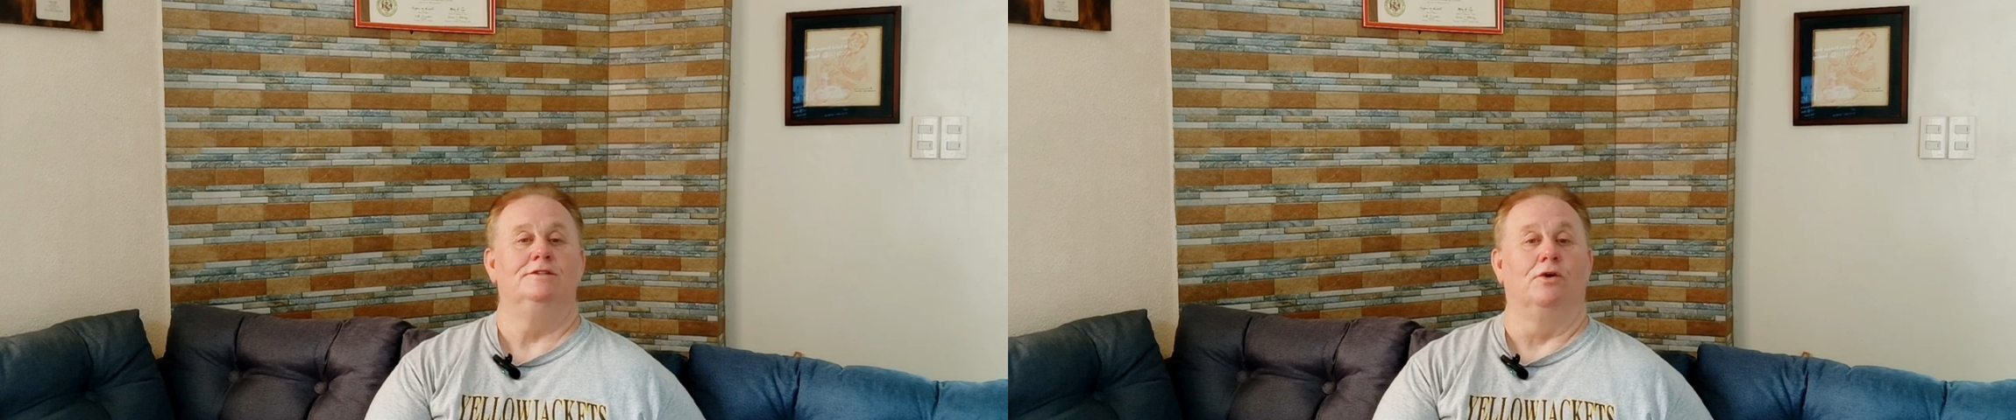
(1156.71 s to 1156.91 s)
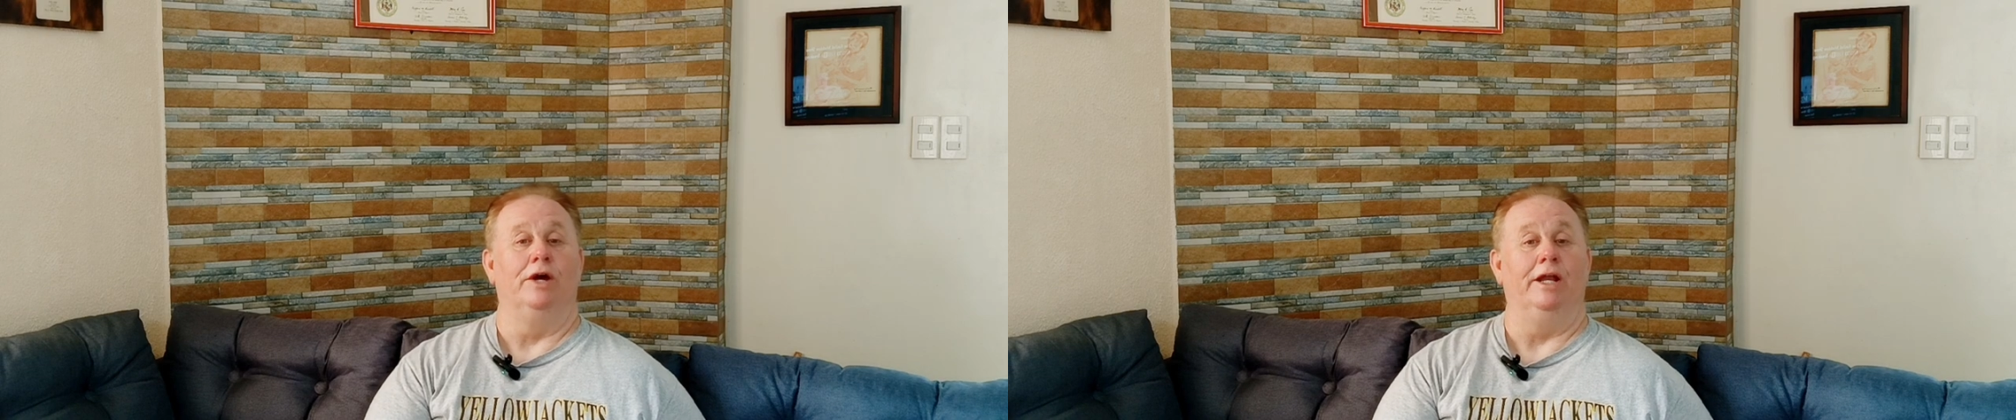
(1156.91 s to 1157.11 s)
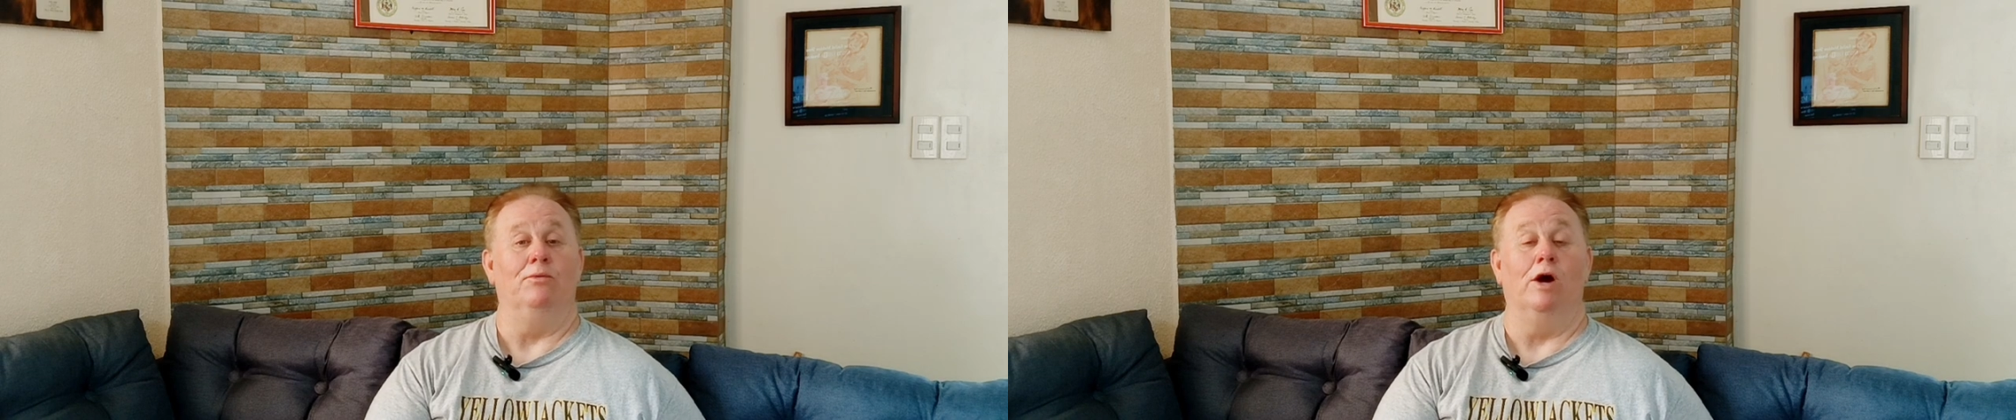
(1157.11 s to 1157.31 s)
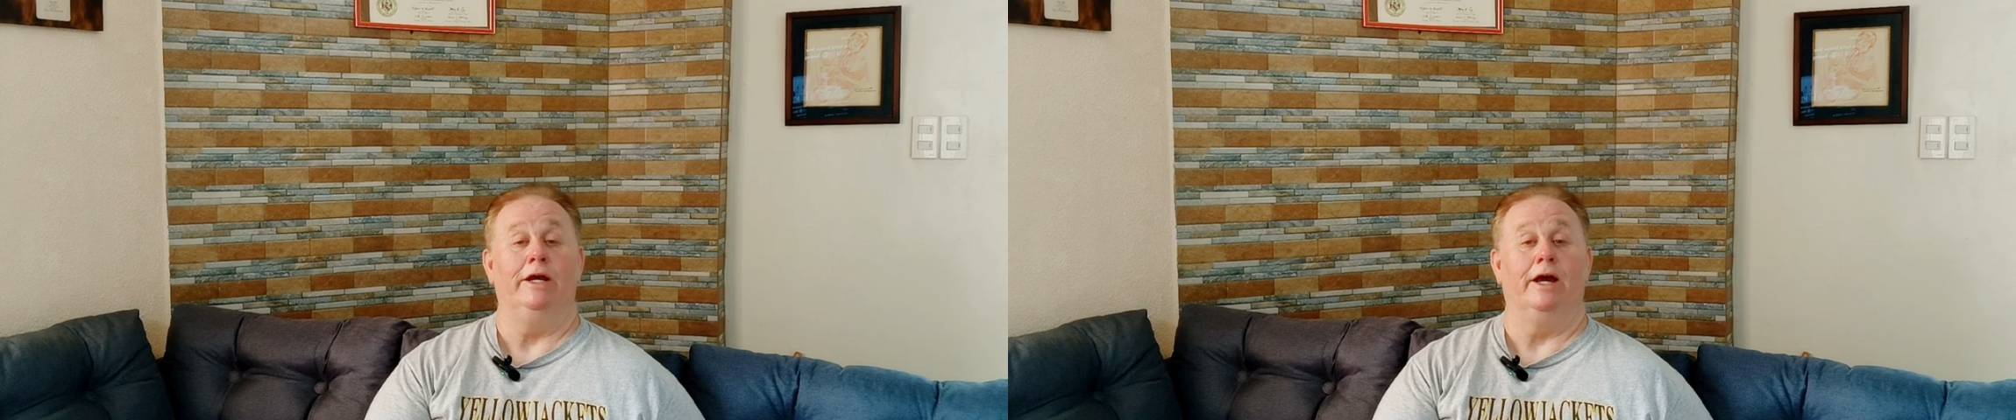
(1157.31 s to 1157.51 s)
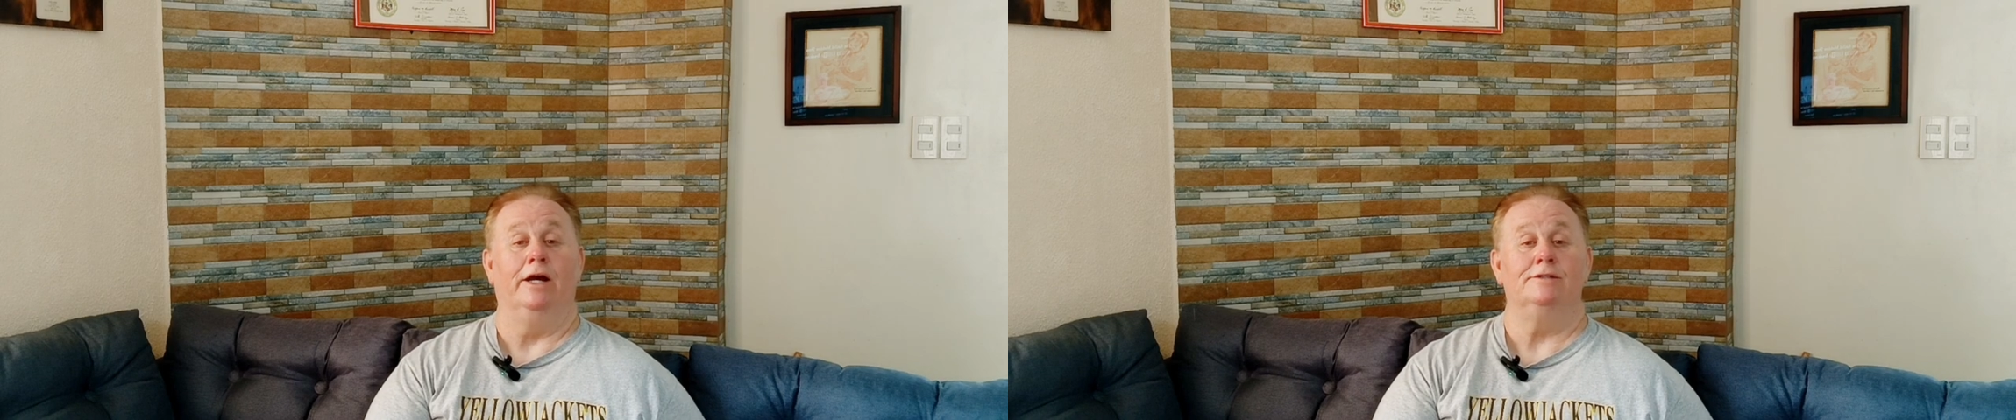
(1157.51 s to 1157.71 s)
So
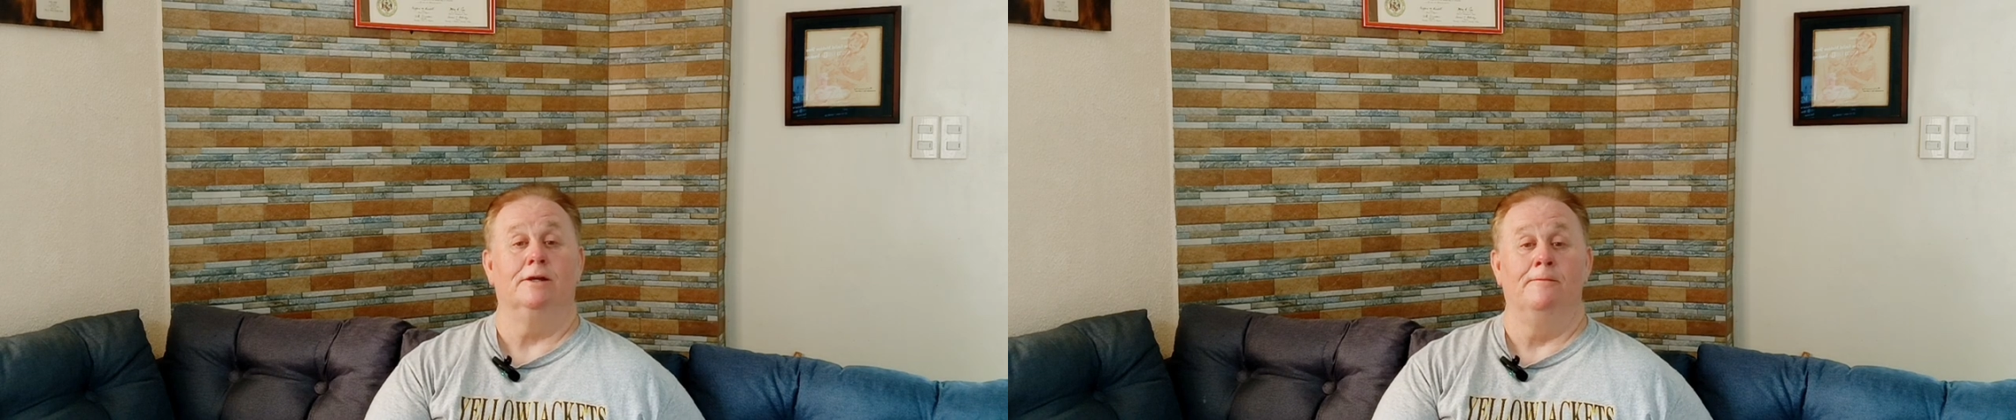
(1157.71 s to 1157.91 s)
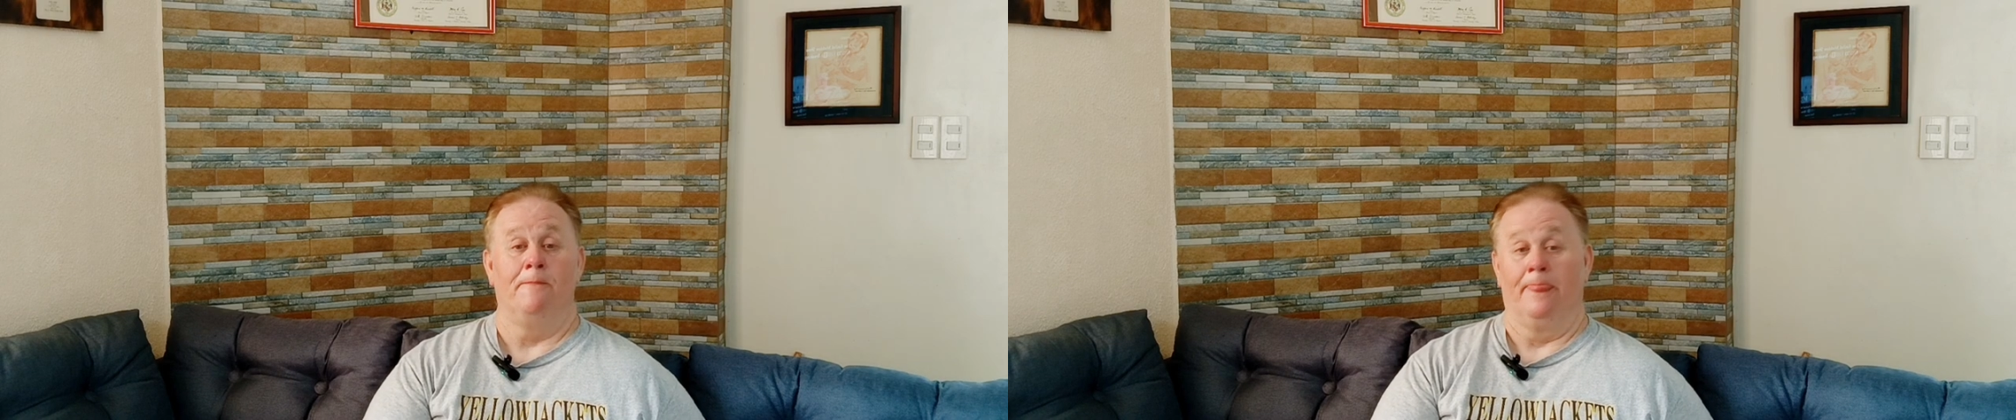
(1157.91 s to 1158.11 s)
anyway, guys,